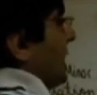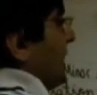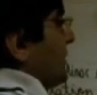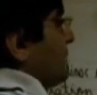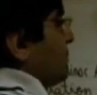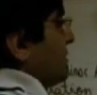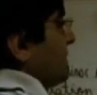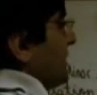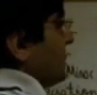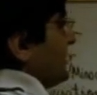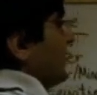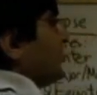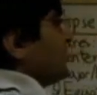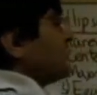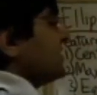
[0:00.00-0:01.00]

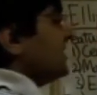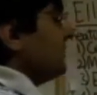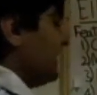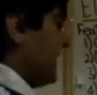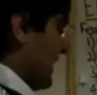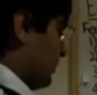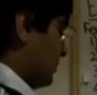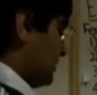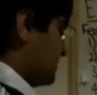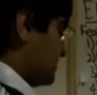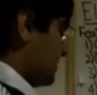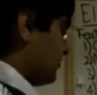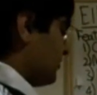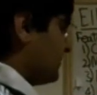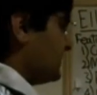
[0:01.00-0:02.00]
They would still be
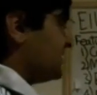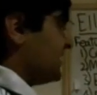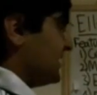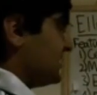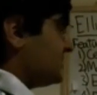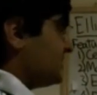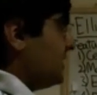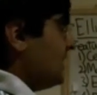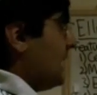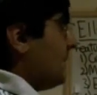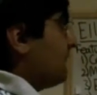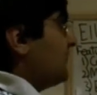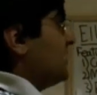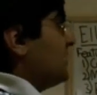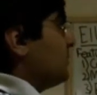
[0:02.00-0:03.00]
equidistant from the center,
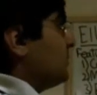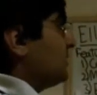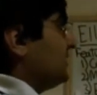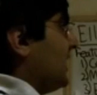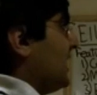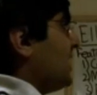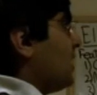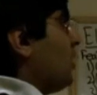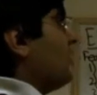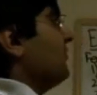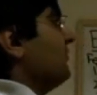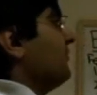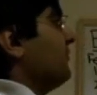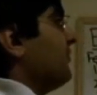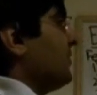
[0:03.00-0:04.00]
but they would lie on
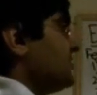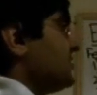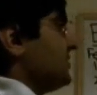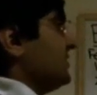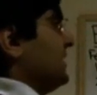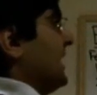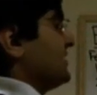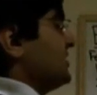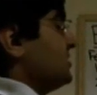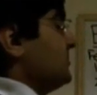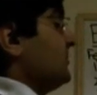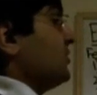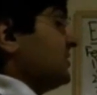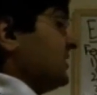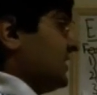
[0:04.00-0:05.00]
the vertical axis
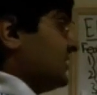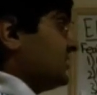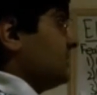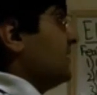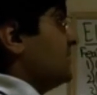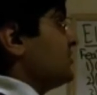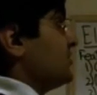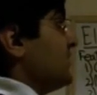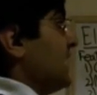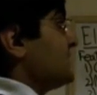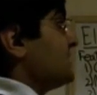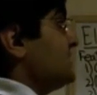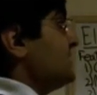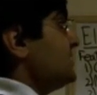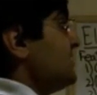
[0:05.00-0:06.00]
because that's the major
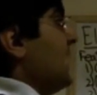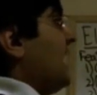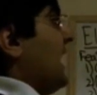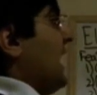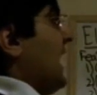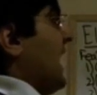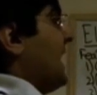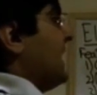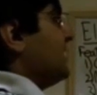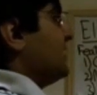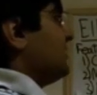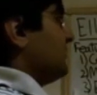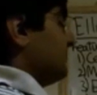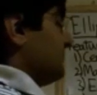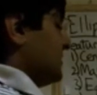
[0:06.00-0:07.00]
axis,
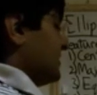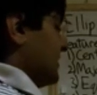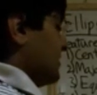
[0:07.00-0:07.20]
and the